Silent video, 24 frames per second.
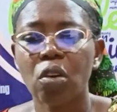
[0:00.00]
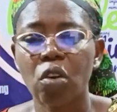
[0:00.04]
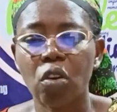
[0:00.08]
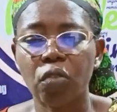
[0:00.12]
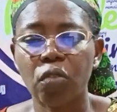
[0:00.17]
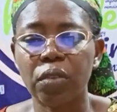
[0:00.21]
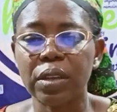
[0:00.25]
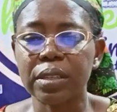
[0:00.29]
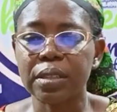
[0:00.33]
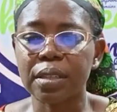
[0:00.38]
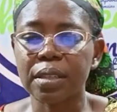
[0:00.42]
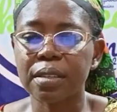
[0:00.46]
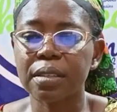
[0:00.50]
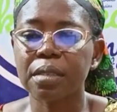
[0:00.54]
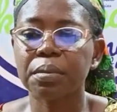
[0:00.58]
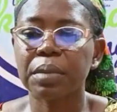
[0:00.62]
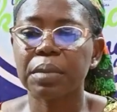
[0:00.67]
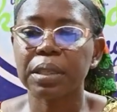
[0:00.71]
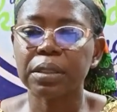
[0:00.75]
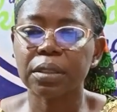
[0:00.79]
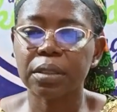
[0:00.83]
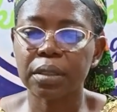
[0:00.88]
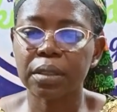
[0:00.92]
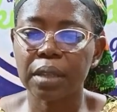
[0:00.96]
of existing
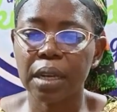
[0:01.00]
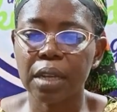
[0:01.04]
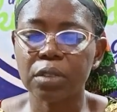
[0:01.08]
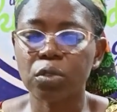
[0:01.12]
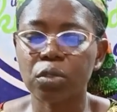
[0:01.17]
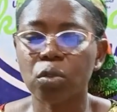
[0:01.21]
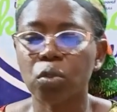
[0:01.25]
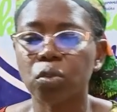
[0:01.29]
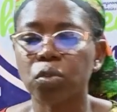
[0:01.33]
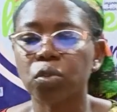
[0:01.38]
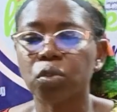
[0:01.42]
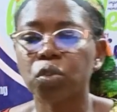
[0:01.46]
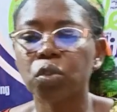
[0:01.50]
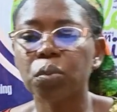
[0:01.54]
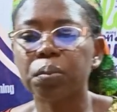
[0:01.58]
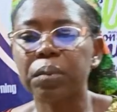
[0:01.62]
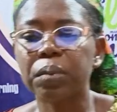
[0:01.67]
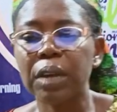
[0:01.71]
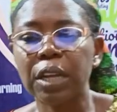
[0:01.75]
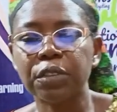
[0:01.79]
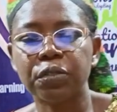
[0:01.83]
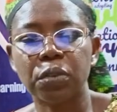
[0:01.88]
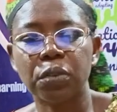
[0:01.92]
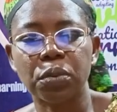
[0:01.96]
materials to new
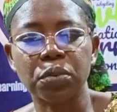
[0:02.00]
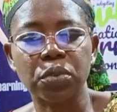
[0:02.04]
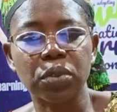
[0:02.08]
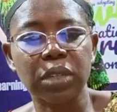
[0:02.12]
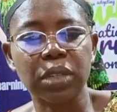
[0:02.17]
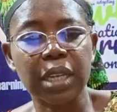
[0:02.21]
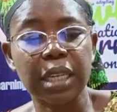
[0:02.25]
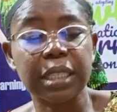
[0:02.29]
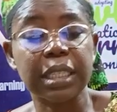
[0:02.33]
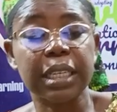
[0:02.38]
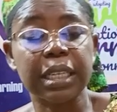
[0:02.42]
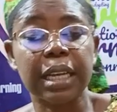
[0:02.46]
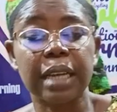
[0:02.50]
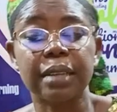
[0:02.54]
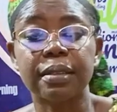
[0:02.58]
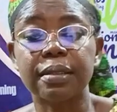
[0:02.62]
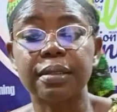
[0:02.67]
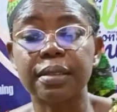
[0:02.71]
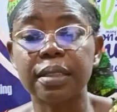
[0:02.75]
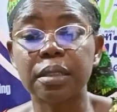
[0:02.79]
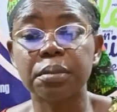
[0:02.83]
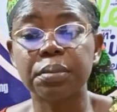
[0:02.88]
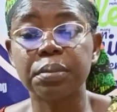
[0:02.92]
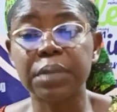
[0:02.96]
platforms so that they can
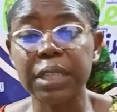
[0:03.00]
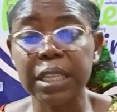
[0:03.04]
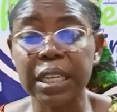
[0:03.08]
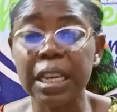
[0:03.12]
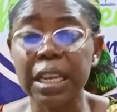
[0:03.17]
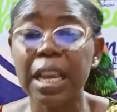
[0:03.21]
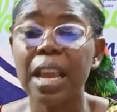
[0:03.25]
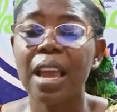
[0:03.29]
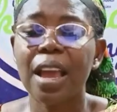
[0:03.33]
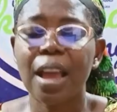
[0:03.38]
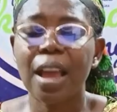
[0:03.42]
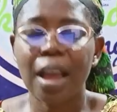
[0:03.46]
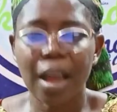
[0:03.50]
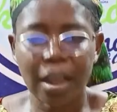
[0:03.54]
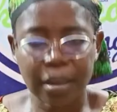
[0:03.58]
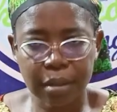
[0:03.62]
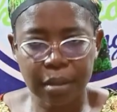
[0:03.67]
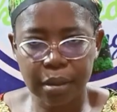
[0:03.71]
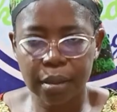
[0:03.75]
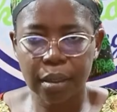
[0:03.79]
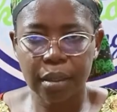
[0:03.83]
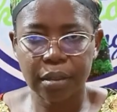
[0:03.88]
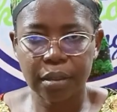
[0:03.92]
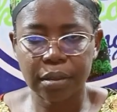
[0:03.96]
still be
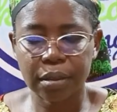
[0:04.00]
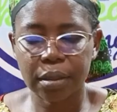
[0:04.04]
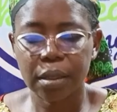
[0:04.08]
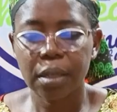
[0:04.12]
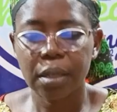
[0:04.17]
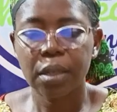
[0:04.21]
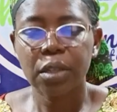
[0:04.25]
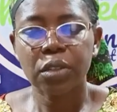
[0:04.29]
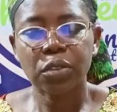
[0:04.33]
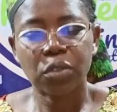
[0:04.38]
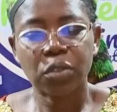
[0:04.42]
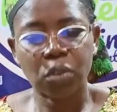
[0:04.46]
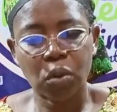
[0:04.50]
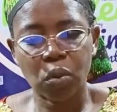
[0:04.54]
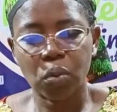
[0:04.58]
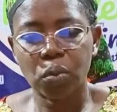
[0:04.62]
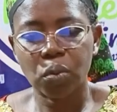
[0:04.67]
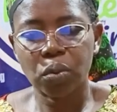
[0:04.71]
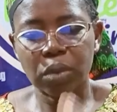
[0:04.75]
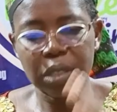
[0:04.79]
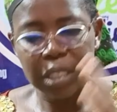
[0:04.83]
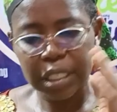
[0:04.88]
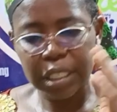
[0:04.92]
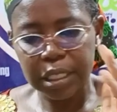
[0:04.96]
accessed.
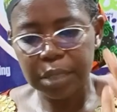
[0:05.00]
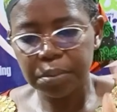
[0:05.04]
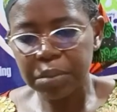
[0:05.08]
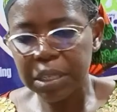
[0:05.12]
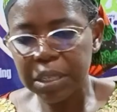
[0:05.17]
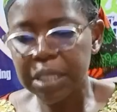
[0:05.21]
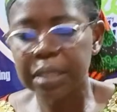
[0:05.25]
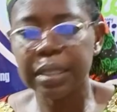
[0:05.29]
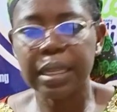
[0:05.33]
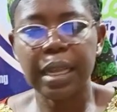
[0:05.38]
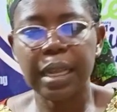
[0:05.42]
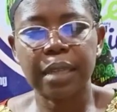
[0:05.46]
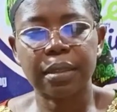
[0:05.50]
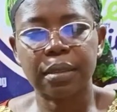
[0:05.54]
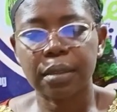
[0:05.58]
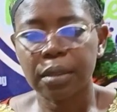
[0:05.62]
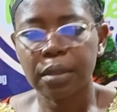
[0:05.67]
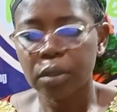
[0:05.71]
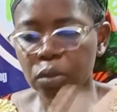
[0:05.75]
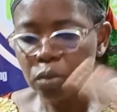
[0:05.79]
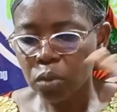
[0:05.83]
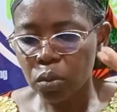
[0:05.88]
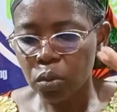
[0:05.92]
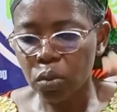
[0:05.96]
So it means that
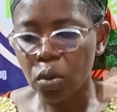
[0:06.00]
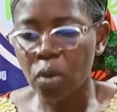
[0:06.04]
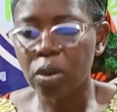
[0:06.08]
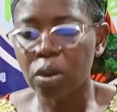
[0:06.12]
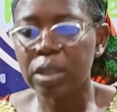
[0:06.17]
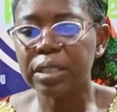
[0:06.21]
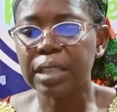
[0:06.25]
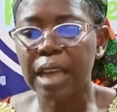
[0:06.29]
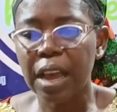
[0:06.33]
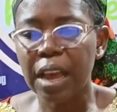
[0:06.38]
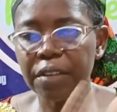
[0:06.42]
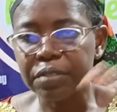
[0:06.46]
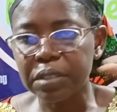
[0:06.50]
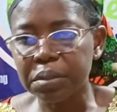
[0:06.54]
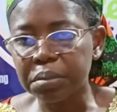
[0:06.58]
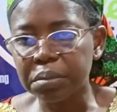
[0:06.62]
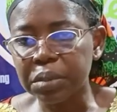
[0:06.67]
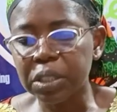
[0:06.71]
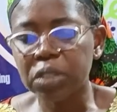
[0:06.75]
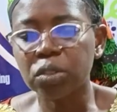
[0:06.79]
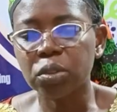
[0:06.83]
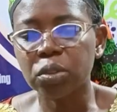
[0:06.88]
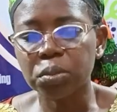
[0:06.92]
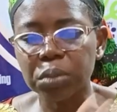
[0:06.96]
we will always have the
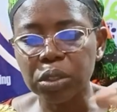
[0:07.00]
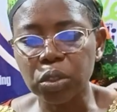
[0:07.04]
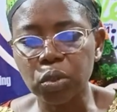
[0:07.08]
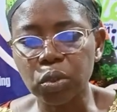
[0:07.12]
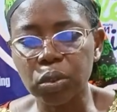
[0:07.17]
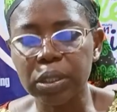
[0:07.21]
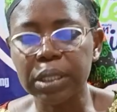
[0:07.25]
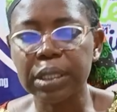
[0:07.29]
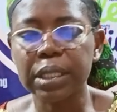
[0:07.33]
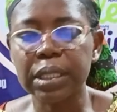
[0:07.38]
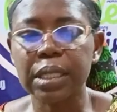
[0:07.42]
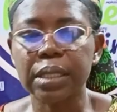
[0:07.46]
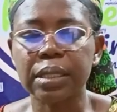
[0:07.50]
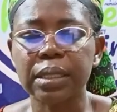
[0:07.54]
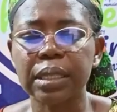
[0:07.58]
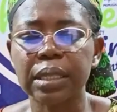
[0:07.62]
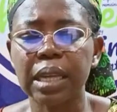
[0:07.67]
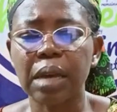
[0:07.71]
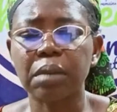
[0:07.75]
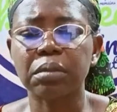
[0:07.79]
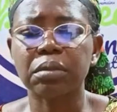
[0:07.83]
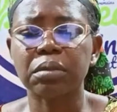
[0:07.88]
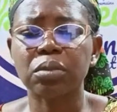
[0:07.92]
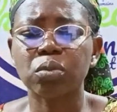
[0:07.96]
means to be doing this.
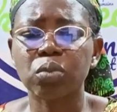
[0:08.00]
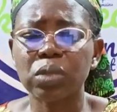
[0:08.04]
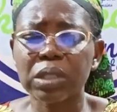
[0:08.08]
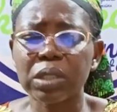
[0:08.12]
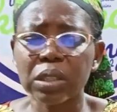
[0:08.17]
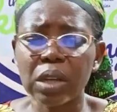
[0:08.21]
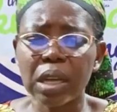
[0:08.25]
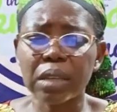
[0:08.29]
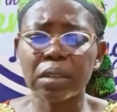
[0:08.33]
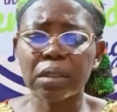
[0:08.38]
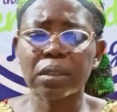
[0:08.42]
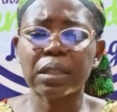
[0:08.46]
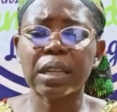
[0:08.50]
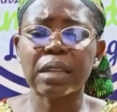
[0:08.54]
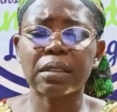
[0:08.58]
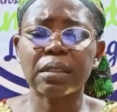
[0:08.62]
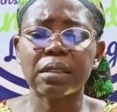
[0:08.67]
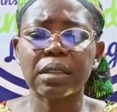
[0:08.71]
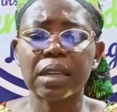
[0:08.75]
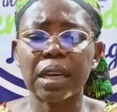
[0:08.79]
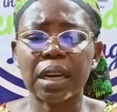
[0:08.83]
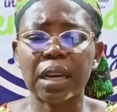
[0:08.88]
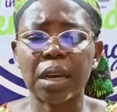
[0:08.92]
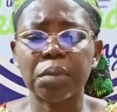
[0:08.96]
Now, another
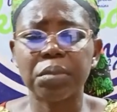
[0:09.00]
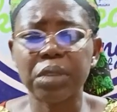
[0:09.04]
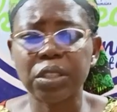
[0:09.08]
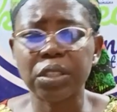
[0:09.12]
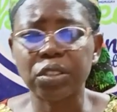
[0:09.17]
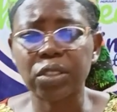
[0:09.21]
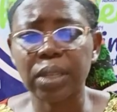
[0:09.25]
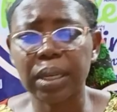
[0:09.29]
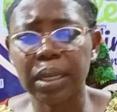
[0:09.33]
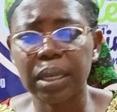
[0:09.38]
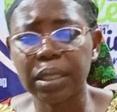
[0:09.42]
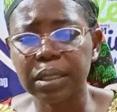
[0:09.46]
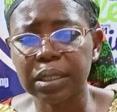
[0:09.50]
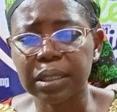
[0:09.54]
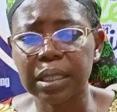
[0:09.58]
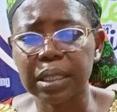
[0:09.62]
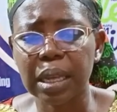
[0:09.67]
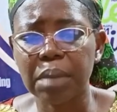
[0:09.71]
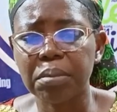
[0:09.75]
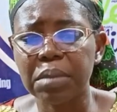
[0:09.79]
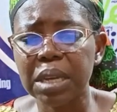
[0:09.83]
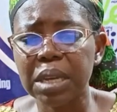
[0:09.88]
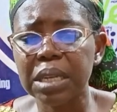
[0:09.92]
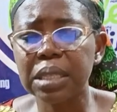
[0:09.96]
thing that can be a challenge is
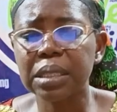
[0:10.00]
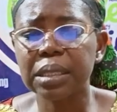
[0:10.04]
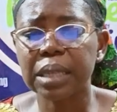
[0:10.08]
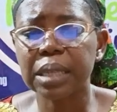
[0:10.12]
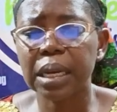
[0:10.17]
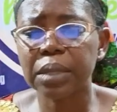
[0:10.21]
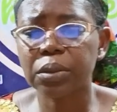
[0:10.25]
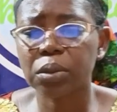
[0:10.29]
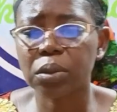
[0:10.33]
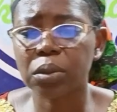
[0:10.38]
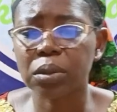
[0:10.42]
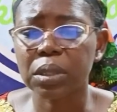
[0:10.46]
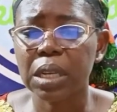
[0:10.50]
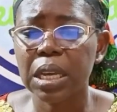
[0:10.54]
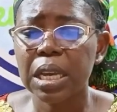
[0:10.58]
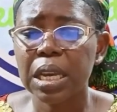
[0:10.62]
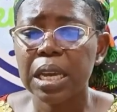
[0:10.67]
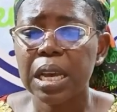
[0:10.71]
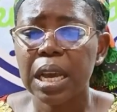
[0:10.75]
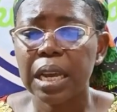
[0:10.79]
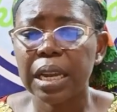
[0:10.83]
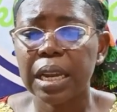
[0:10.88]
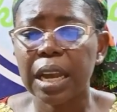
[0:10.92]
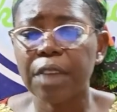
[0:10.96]
that many titles
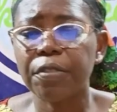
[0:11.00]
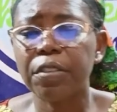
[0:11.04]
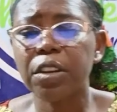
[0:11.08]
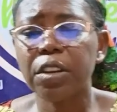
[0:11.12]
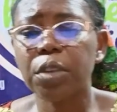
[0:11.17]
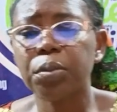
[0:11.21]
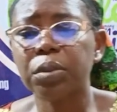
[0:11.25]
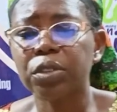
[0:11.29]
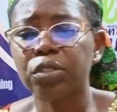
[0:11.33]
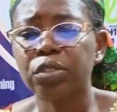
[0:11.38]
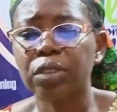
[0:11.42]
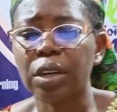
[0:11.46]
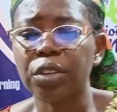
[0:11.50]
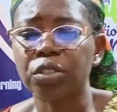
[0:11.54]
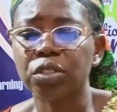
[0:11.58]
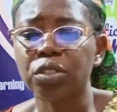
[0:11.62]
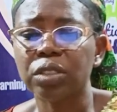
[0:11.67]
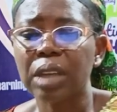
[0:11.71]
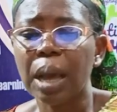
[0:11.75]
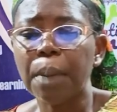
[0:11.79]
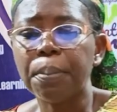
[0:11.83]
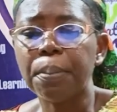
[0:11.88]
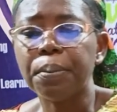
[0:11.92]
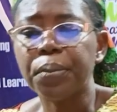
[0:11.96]
that are available in
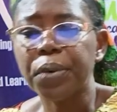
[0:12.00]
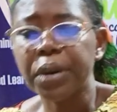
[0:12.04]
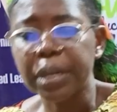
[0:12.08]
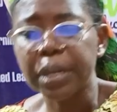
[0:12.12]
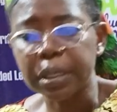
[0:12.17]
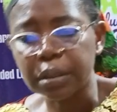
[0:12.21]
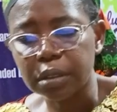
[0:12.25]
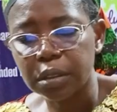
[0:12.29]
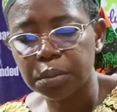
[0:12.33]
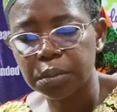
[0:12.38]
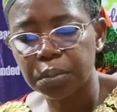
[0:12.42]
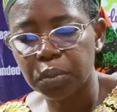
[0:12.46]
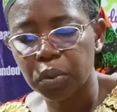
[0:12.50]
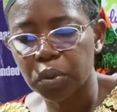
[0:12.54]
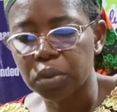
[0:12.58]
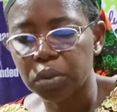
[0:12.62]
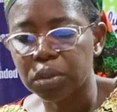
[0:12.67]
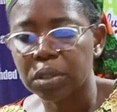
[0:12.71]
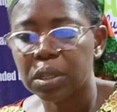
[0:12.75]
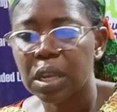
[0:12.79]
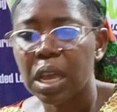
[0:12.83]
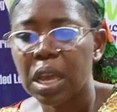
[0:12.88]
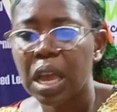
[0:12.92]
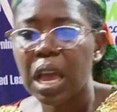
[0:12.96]
traditional print
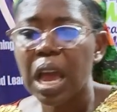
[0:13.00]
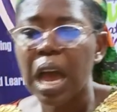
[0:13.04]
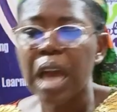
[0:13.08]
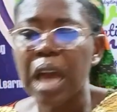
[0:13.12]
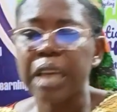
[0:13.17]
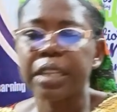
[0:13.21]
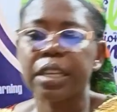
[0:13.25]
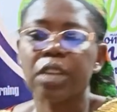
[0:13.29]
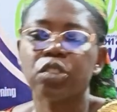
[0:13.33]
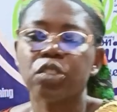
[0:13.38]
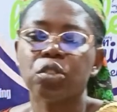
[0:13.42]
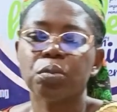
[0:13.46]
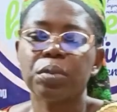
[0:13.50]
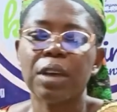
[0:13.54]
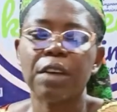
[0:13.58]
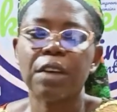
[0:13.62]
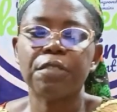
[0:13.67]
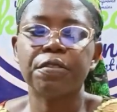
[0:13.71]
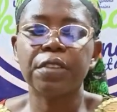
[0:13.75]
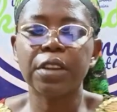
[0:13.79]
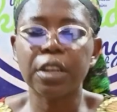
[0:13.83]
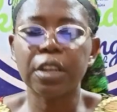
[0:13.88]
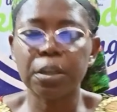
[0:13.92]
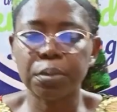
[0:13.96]
books are yet to be
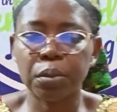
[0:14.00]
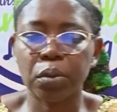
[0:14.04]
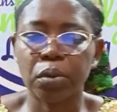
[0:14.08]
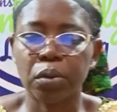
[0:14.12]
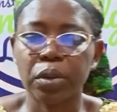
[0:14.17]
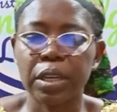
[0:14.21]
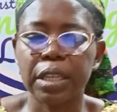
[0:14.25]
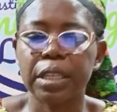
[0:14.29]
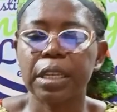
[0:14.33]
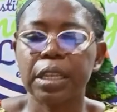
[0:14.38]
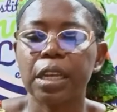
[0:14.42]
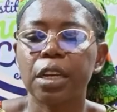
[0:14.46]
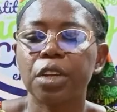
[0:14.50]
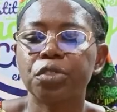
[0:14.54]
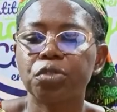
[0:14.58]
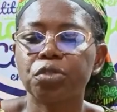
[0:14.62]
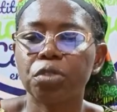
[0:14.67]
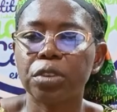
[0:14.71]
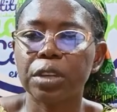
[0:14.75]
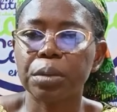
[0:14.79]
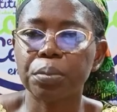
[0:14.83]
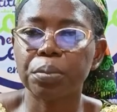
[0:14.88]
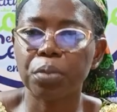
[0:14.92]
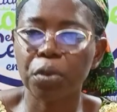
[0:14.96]
available in
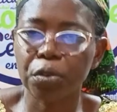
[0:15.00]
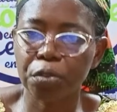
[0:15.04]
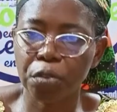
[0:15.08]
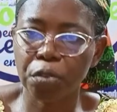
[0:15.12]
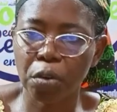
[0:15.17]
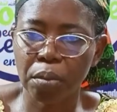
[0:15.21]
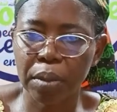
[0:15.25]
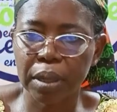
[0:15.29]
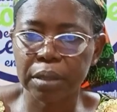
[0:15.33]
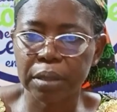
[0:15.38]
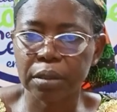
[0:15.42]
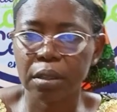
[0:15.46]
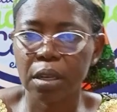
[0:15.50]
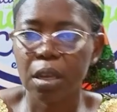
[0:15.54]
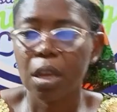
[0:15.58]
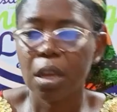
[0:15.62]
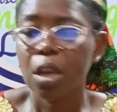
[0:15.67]
electronic book format.